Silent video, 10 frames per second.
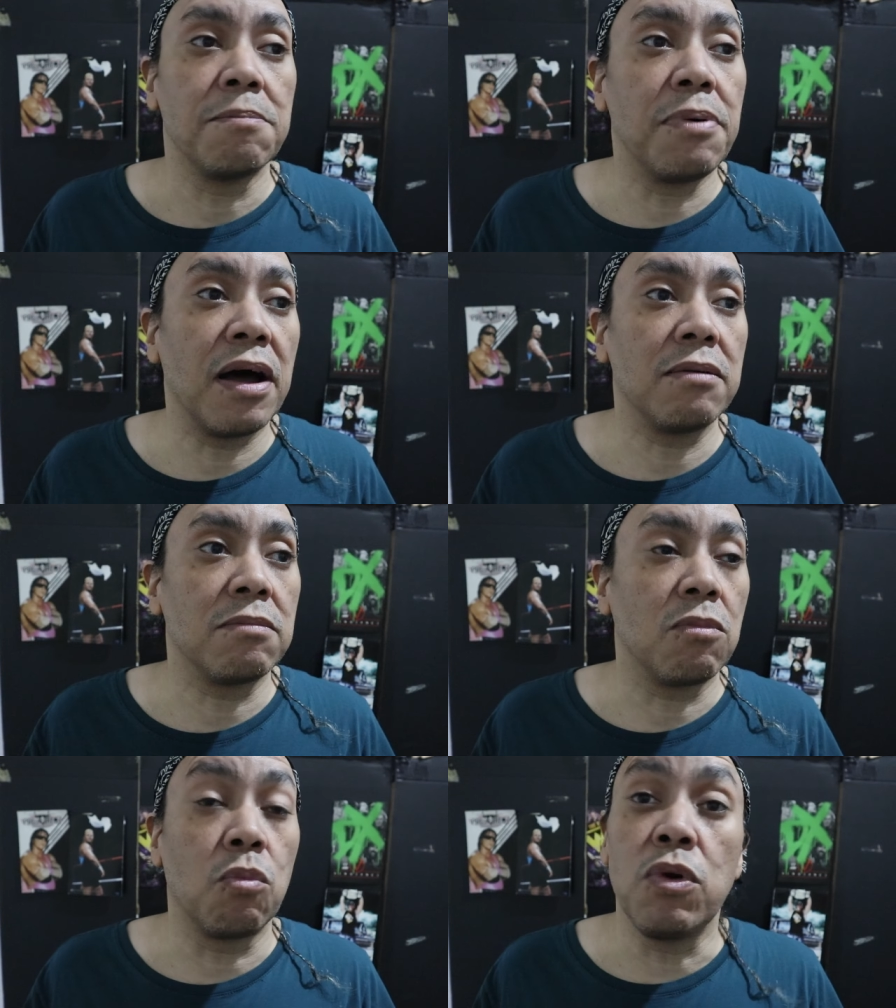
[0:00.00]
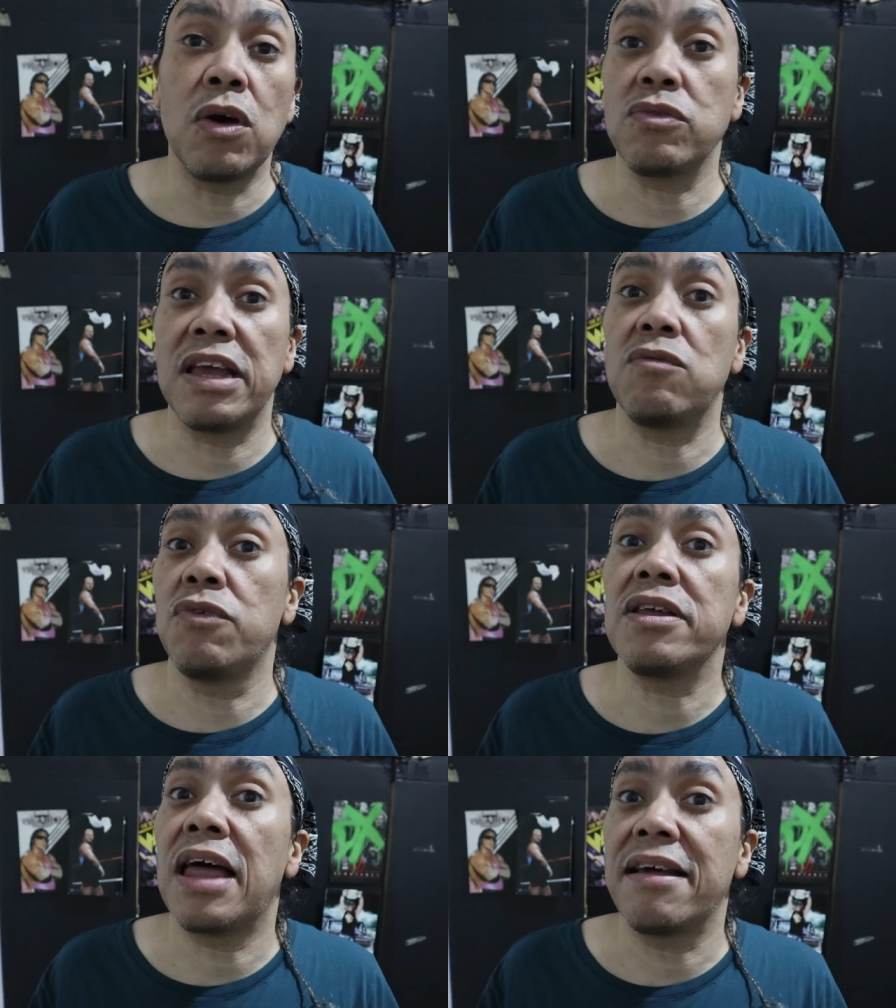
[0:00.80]
but Will didn't
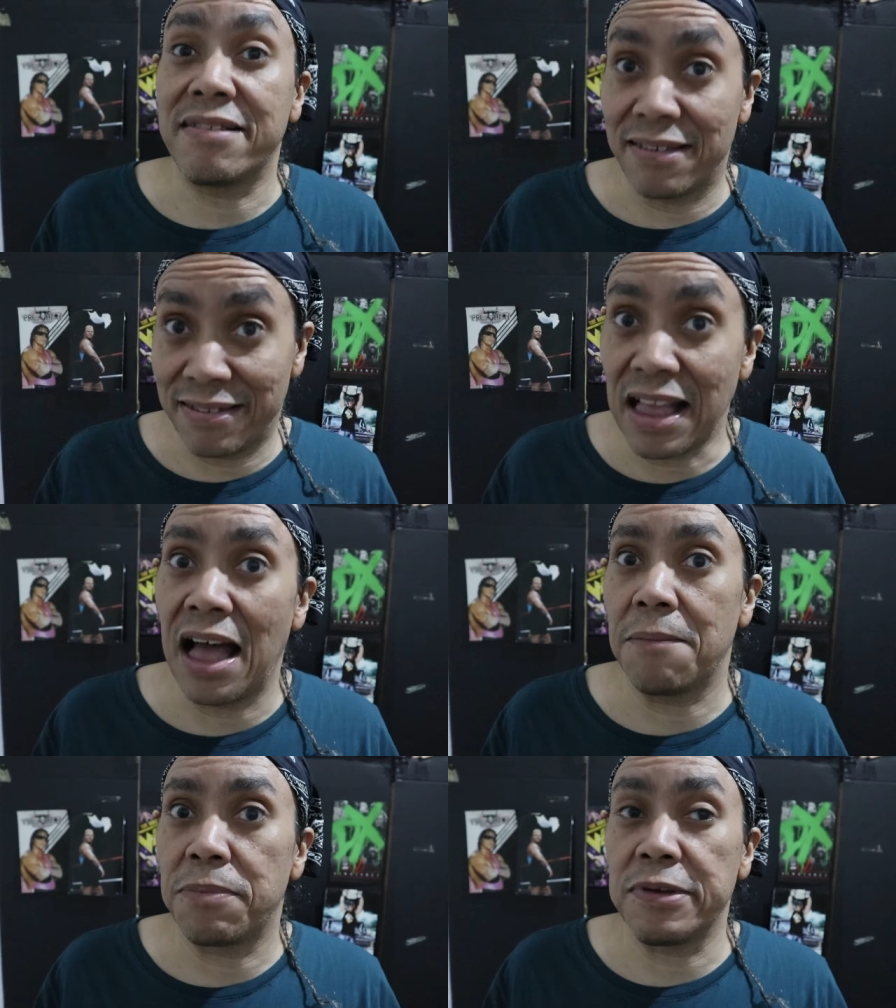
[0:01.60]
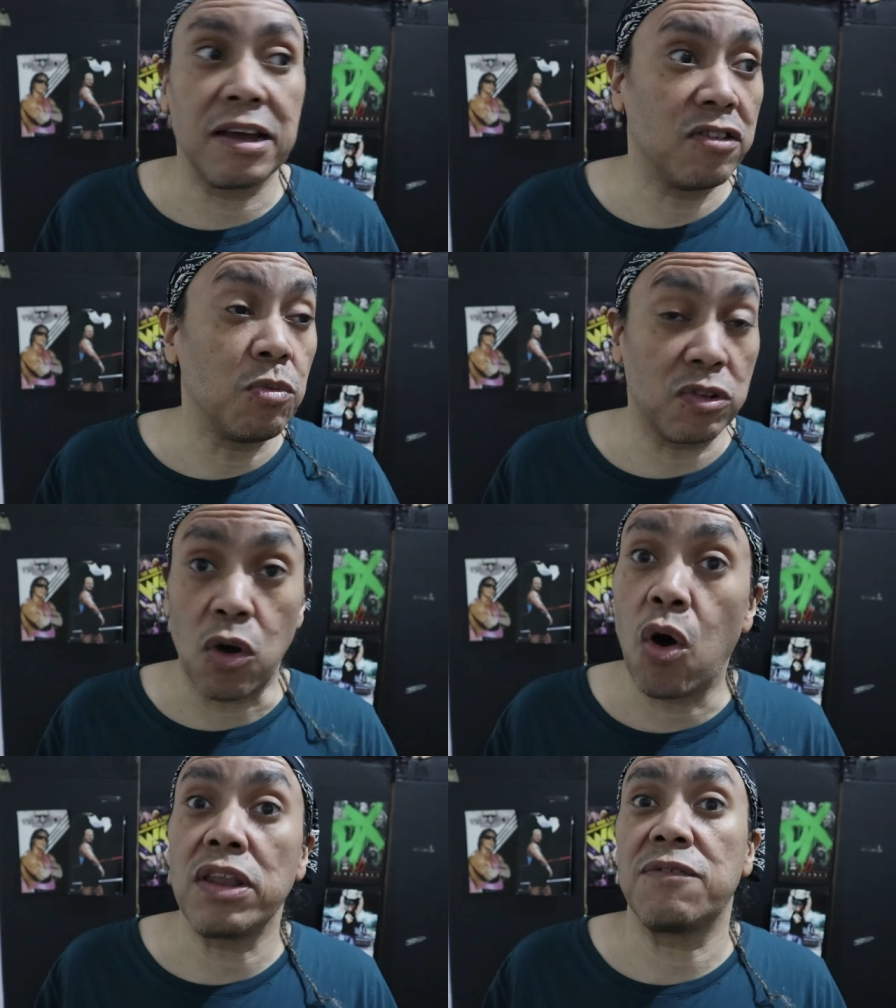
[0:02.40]
realize to stop because he was
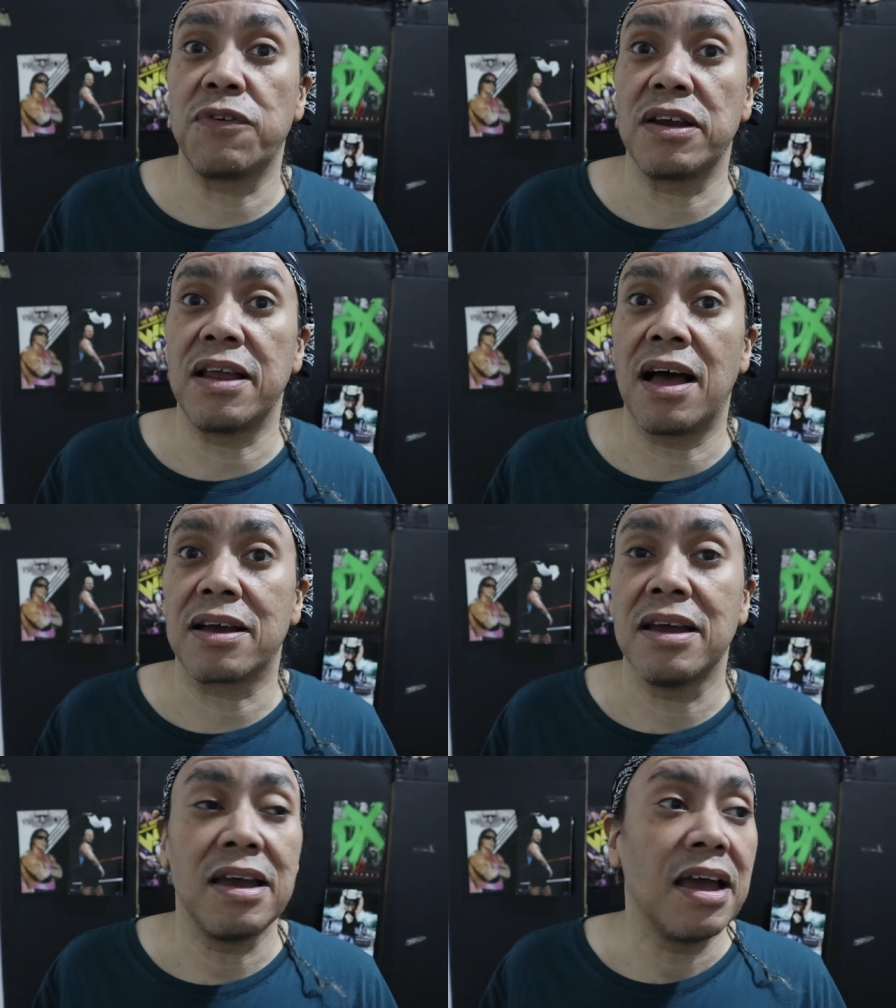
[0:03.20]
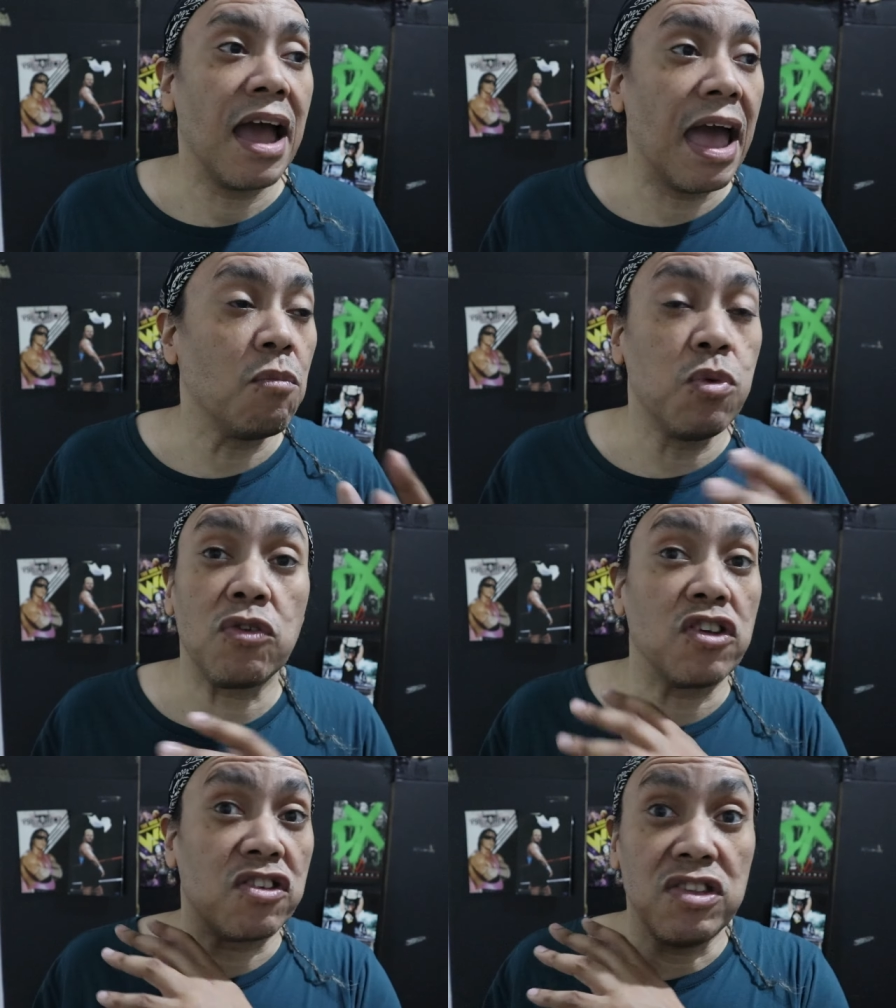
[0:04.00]
calling for the doc, and
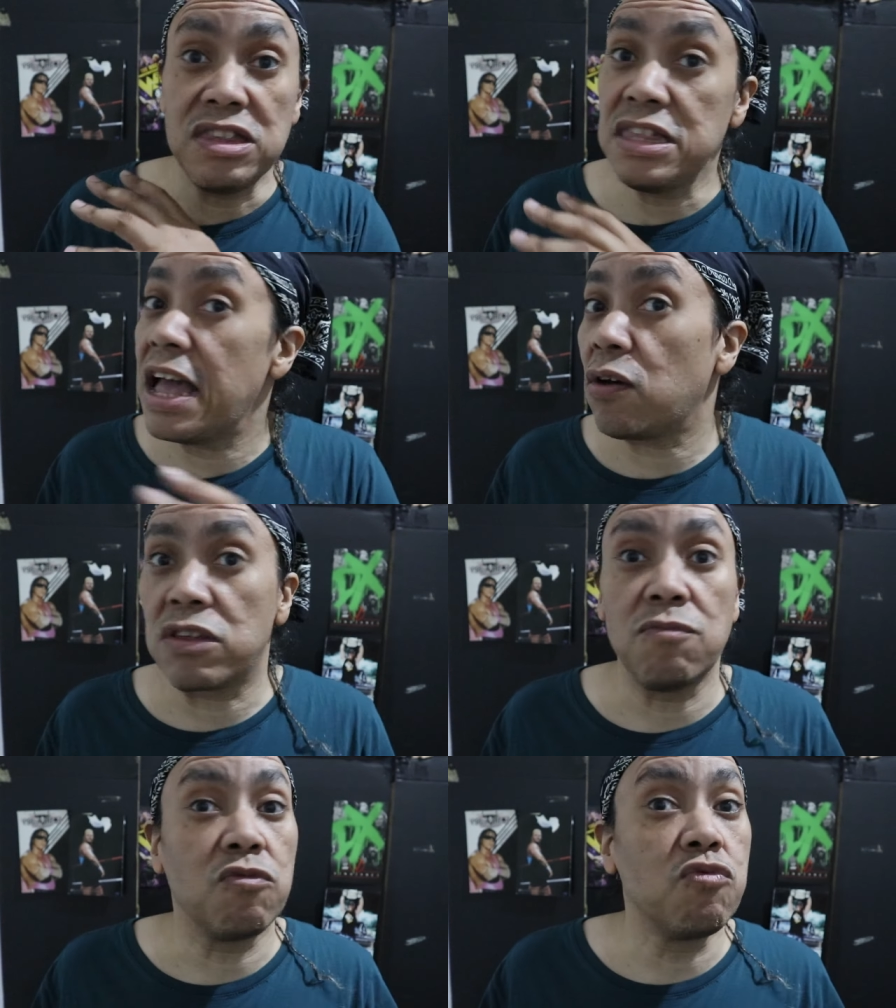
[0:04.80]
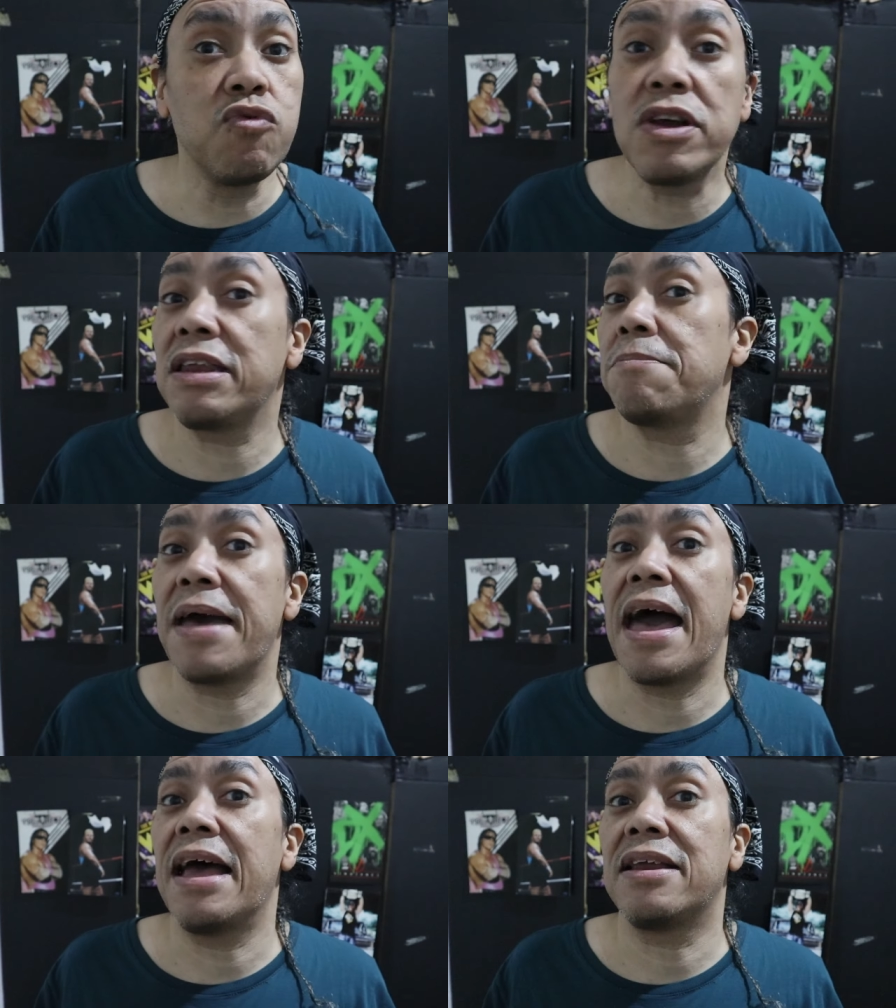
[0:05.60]
Will just nailed him really
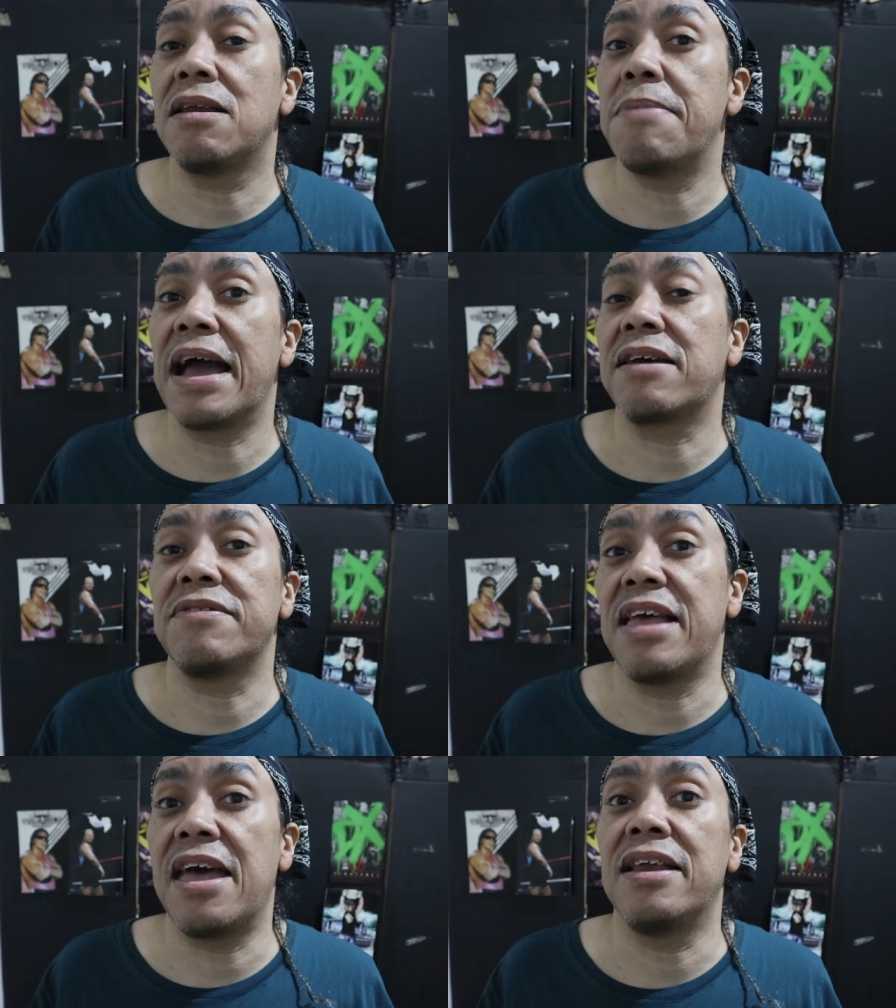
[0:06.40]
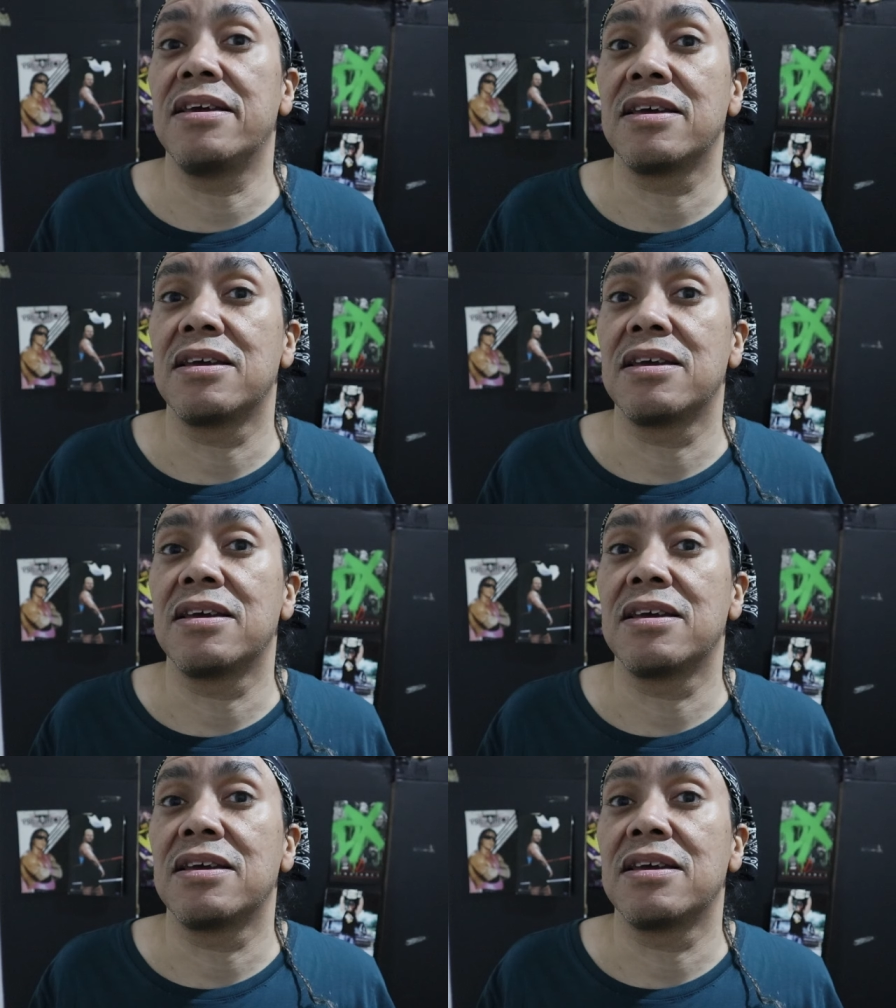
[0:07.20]
bad in the back of his head.